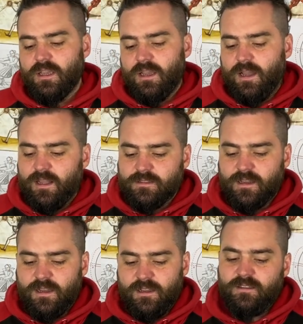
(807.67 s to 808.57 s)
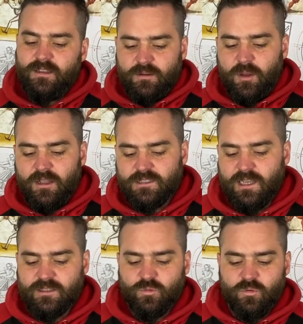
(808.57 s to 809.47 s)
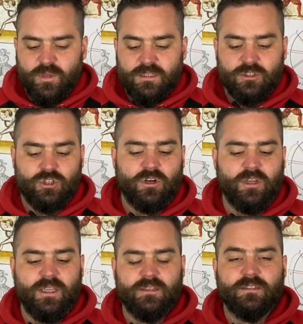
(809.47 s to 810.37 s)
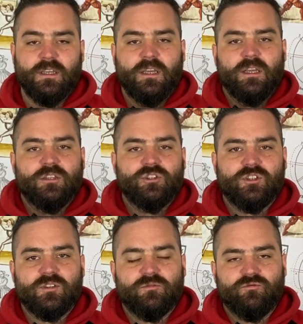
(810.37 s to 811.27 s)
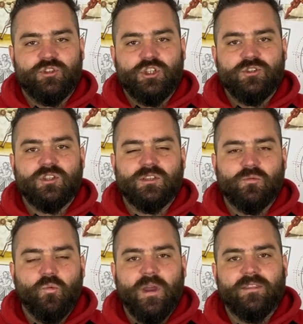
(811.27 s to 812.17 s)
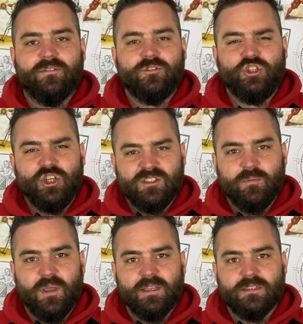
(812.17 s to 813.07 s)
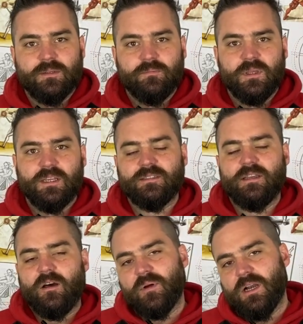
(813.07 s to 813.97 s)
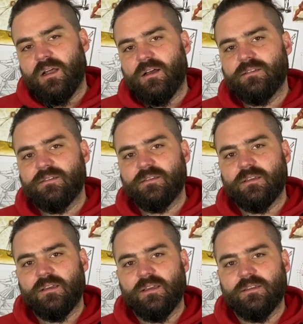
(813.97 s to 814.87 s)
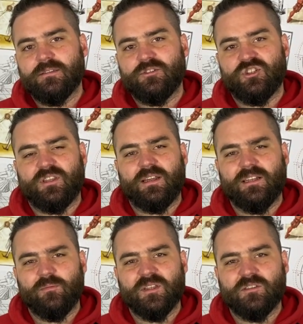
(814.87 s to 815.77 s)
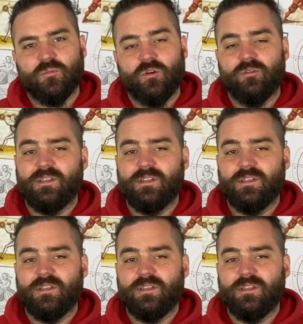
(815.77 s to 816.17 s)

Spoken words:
And I think a part of that will be to try and just reduce this width just a bit, because the Armour Class is just that little bit smaller.